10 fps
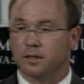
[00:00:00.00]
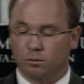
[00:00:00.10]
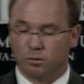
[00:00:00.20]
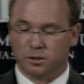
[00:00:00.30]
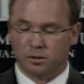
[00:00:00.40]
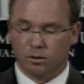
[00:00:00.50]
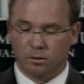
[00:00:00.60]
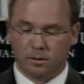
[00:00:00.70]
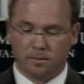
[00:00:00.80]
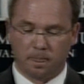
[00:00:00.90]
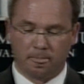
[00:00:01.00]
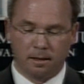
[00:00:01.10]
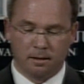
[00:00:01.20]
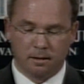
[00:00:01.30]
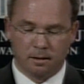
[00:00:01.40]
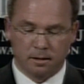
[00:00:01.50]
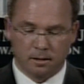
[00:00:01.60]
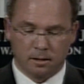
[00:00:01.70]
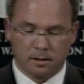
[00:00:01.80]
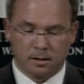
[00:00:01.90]
were sold.
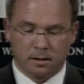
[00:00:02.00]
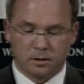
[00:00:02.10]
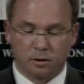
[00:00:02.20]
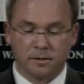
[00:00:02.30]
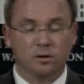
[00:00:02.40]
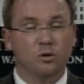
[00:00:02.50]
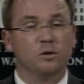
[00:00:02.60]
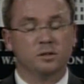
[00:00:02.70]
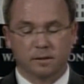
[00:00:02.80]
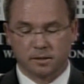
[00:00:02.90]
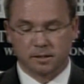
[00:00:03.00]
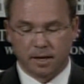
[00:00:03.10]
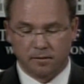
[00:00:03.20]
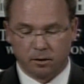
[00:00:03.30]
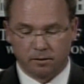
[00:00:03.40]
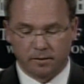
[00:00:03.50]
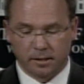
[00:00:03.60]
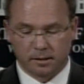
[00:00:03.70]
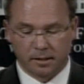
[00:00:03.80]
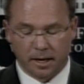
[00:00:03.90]
During the course of the 7-year
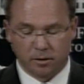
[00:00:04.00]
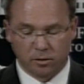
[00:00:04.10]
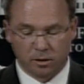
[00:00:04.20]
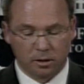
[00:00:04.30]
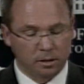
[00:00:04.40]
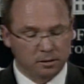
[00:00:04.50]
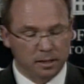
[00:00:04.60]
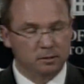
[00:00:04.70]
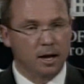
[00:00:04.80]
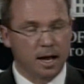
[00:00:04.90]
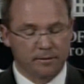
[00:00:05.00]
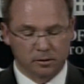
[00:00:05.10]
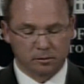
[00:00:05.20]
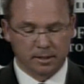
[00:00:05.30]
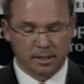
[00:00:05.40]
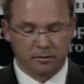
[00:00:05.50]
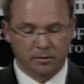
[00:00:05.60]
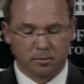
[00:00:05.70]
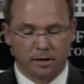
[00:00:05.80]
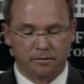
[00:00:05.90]
investigation, Dr. Ivins was interviewed
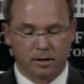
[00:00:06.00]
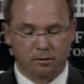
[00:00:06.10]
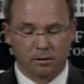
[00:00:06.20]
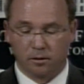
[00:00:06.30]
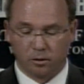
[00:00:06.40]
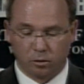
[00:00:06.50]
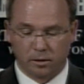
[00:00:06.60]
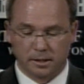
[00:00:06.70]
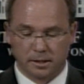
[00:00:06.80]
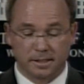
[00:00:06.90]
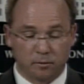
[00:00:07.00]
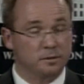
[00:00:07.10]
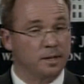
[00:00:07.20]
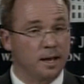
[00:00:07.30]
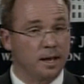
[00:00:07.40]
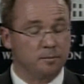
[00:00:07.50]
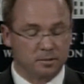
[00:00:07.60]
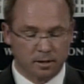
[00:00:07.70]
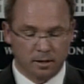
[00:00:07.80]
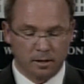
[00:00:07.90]
by federal authorities several times,
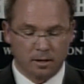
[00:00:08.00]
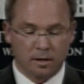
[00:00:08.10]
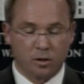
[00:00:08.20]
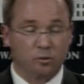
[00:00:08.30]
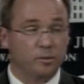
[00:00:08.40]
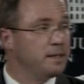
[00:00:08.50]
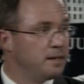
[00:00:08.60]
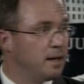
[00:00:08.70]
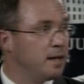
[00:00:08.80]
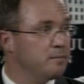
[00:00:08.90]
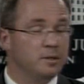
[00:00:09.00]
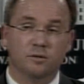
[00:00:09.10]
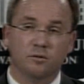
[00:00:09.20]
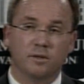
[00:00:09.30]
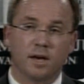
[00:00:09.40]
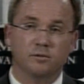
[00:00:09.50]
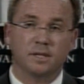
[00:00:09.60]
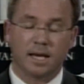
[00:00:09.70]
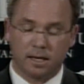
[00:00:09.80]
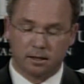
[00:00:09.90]
3 times in
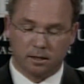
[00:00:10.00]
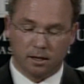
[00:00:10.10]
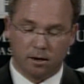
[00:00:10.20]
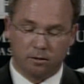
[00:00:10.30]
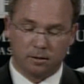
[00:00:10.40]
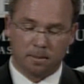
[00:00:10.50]
2008 alone.